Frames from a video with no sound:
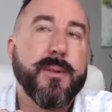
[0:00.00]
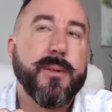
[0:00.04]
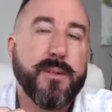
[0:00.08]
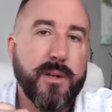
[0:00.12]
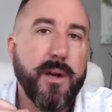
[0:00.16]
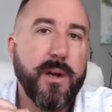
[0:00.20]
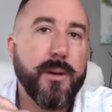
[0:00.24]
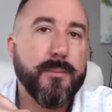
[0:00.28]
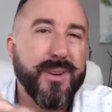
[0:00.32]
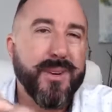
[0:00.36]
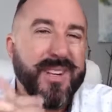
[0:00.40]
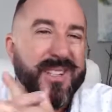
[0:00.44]

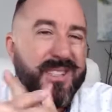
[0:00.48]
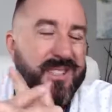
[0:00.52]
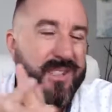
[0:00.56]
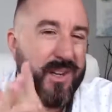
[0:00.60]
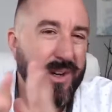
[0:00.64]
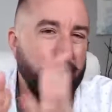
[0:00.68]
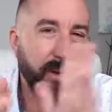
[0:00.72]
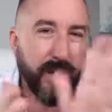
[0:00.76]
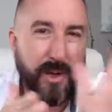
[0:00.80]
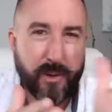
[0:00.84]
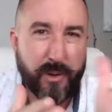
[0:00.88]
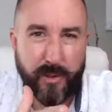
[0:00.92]
companies
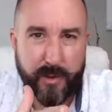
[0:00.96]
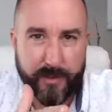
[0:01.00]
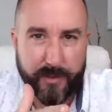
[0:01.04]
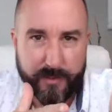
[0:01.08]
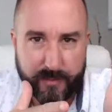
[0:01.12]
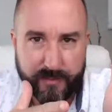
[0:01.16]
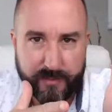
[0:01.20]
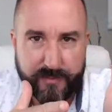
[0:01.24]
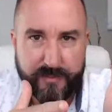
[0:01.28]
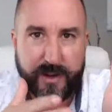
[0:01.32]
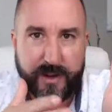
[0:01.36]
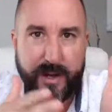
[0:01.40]
go anywhere
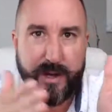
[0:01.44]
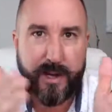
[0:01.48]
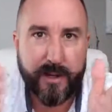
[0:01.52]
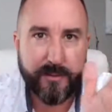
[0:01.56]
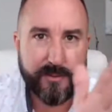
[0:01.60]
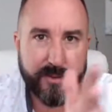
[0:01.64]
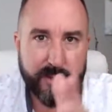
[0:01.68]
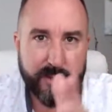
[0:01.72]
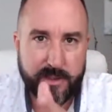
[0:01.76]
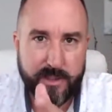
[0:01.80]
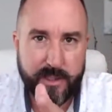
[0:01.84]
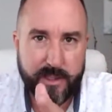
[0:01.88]
from
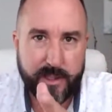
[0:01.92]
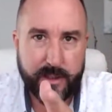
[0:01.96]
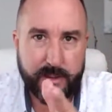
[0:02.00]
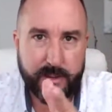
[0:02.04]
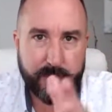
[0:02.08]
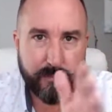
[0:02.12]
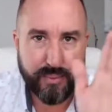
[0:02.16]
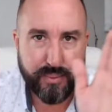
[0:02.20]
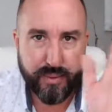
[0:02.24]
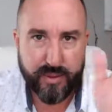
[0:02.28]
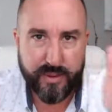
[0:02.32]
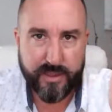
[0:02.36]
5 to
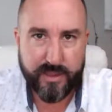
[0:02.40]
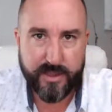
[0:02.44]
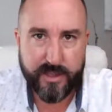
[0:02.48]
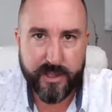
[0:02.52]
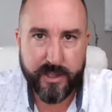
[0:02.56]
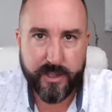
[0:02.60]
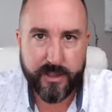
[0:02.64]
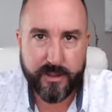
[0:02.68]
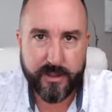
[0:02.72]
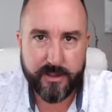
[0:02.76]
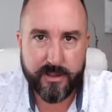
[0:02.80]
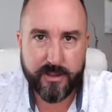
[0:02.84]

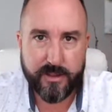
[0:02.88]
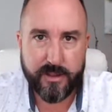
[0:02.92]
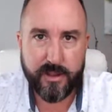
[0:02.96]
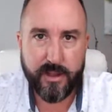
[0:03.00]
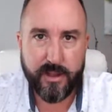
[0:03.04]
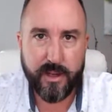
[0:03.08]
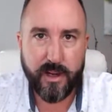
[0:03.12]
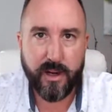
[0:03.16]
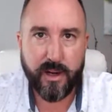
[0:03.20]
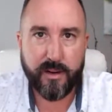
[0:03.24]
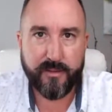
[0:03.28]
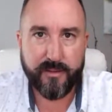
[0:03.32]
10%
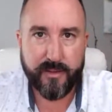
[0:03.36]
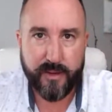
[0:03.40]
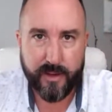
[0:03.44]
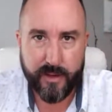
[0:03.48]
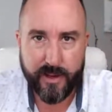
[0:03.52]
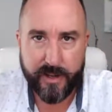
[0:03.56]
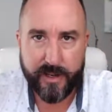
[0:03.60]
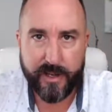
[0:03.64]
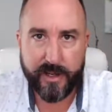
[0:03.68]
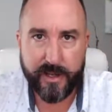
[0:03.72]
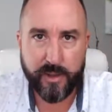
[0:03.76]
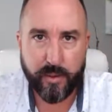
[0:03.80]
of their
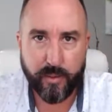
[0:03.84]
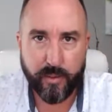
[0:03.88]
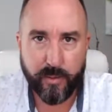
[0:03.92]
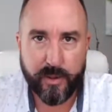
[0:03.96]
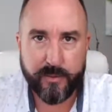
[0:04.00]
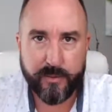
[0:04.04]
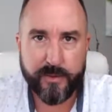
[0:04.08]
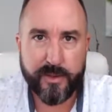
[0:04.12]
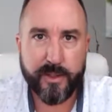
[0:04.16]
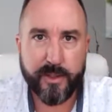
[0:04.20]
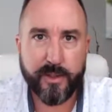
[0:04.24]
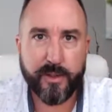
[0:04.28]
annual
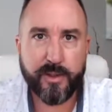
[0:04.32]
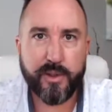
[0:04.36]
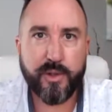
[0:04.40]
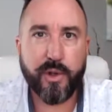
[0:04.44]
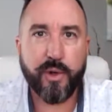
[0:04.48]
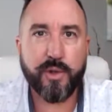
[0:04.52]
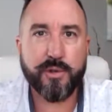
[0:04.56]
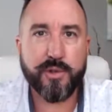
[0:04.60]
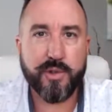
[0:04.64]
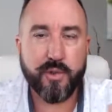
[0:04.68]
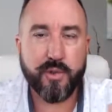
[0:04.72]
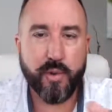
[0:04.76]
revenue
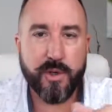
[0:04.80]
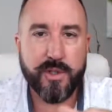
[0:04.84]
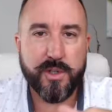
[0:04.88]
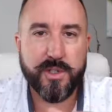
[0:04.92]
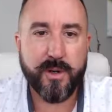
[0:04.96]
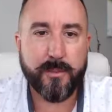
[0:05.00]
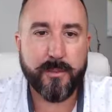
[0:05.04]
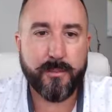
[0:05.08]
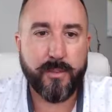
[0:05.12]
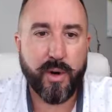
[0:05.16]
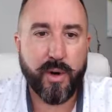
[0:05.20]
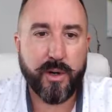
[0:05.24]
goes towards
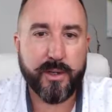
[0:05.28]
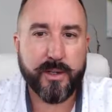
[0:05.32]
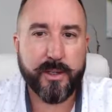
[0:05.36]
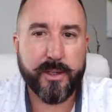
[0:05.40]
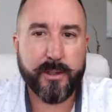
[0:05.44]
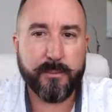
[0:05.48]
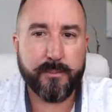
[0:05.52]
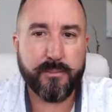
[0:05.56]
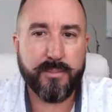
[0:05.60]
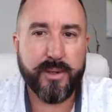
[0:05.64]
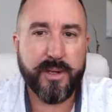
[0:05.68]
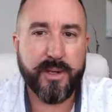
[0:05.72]
their
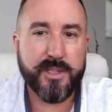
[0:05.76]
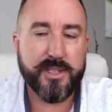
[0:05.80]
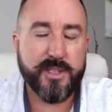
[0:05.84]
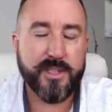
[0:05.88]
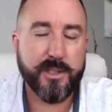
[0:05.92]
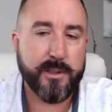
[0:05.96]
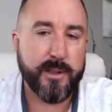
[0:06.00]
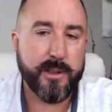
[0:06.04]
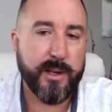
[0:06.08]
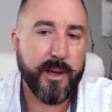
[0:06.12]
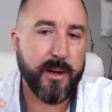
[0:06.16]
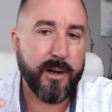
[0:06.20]
marketing
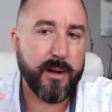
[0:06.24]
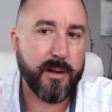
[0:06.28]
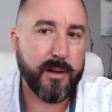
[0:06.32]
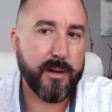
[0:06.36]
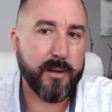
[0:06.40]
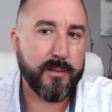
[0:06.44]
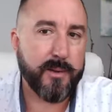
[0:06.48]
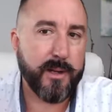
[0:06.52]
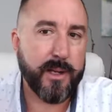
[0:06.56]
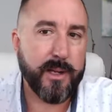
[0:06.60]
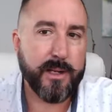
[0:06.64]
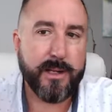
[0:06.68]
budget. Now,
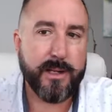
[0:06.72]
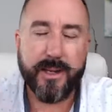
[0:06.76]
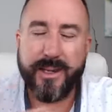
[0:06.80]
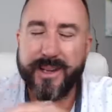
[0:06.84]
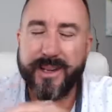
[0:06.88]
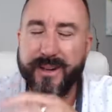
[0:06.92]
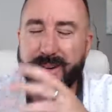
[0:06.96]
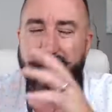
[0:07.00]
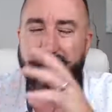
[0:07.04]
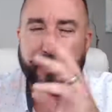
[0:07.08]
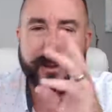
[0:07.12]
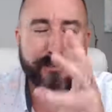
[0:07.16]

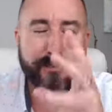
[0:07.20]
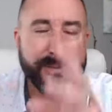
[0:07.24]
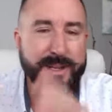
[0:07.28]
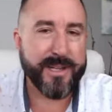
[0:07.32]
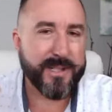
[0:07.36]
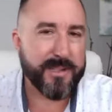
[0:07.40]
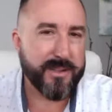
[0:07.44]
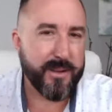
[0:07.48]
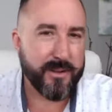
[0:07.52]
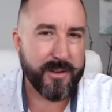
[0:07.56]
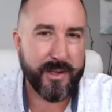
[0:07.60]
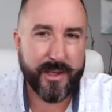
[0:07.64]
it all
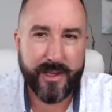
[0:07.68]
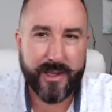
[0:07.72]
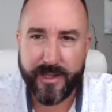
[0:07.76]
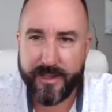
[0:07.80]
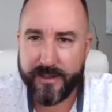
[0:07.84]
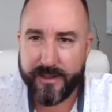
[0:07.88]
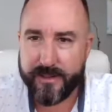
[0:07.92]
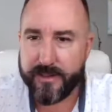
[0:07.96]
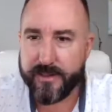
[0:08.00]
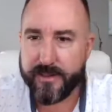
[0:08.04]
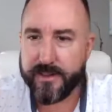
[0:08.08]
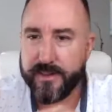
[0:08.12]
depends on the
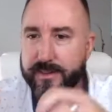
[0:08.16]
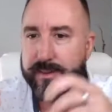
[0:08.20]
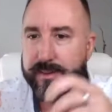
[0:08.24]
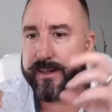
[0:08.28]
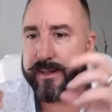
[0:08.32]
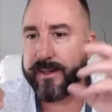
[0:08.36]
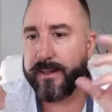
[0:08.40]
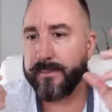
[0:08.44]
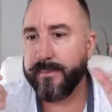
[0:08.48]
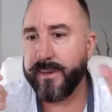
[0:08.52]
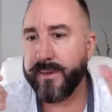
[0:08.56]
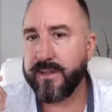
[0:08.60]

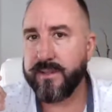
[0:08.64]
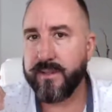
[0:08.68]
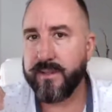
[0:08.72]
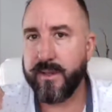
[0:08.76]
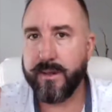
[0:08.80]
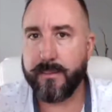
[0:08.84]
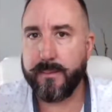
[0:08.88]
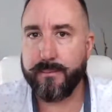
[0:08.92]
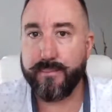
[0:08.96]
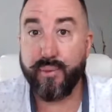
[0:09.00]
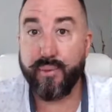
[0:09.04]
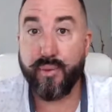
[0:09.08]
industry. It depends
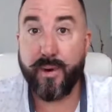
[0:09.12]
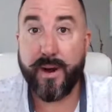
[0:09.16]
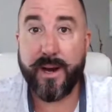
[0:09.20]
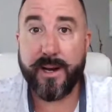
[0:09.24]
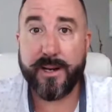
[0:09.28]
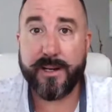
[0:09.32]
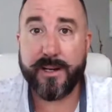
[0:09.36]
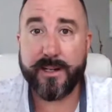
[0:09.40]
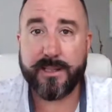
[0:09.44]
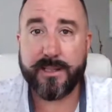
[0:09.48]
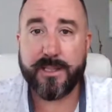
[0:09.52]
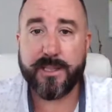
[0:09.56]
on the
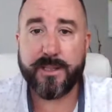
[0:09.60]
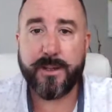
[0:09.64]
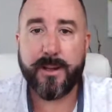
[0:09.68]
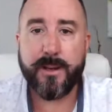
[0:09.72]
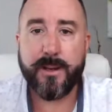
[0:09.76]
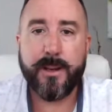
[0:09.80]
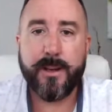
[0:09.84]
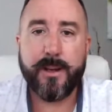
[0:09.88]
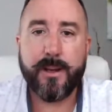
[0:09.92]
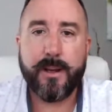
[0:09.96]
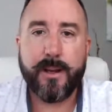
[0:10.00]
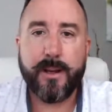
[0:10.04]
products.
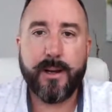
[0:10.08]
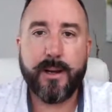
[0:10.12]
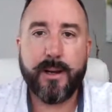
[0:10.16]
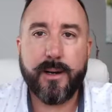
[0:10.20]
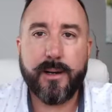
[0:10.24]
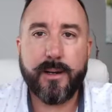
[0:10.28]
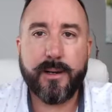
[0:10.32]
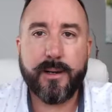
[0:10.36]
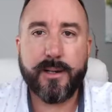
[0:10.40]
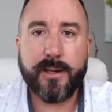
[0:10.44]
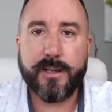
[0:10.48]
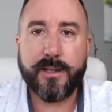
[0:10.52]

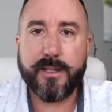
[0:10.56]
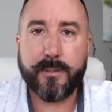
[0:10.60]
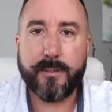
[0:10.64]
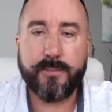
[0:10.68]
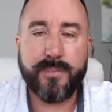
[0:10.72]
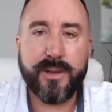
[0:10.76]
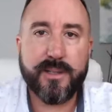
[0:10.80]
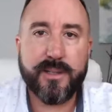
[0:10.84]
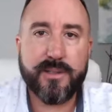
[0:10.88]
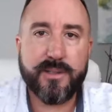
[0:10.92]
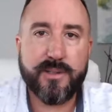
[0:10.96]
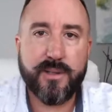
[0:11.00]
It
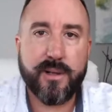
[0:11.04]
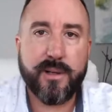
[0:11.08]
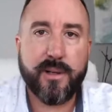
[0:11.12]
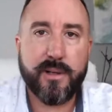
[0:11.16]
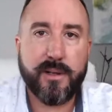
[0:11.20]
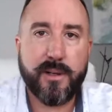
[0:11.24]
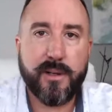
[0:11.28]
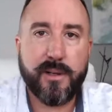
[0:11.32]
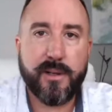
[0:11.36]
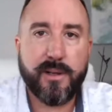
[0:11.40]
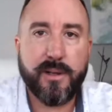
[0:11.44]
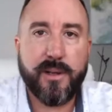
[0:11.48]
depends
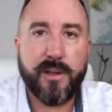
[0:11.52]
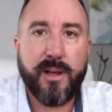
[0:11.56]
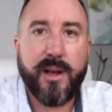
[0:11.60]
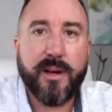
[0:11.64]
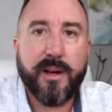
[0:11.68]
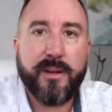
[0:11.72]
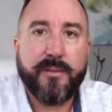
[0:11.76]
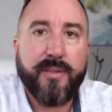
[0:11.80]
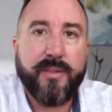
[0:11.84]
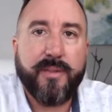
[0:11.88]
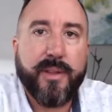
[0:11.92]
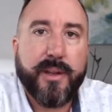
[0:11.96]
on a
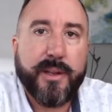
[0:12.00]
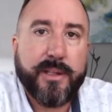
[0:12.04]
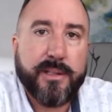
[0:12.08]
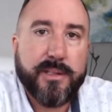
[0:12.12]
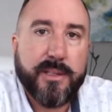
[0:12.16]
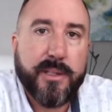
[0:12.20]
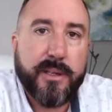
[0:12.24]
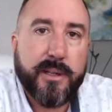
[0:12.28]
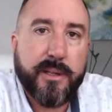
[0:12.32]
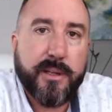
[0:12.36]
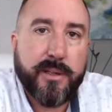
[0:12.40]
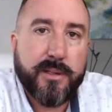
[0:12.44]
lot of
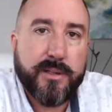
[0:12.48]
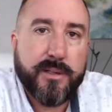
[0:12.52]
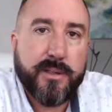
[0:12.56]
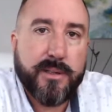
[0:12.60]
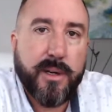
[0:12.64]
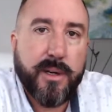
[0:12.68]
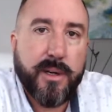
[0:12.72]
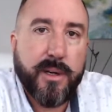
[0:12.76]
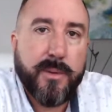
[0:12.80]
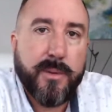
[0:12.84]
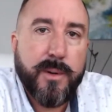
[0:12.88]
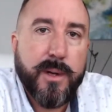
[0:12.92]
things here.
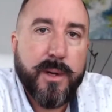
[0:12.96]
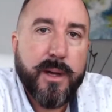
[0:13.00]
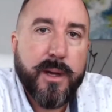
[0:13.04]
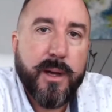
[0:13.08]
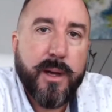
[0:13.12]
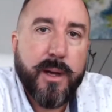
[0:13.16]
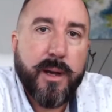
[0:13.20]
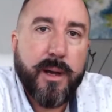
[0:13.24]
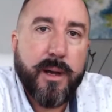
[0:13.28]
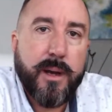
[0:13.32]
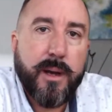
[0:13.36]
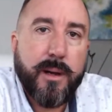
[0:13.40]
So
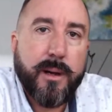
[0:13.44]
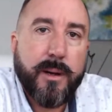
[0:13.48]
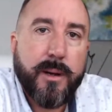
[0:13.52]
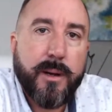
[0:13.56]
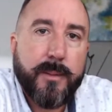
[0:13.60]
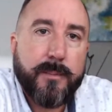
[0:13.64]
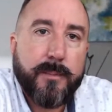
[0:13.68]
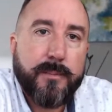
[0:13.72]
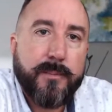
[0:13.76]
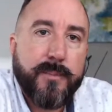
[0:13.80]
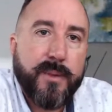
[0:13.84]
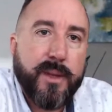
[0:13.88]

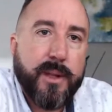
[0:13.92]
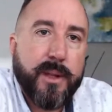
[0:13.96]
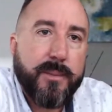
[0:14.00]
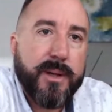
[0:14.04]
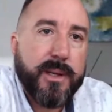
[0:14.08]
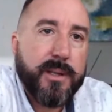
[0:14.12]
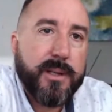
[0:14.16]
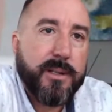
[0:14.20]
let me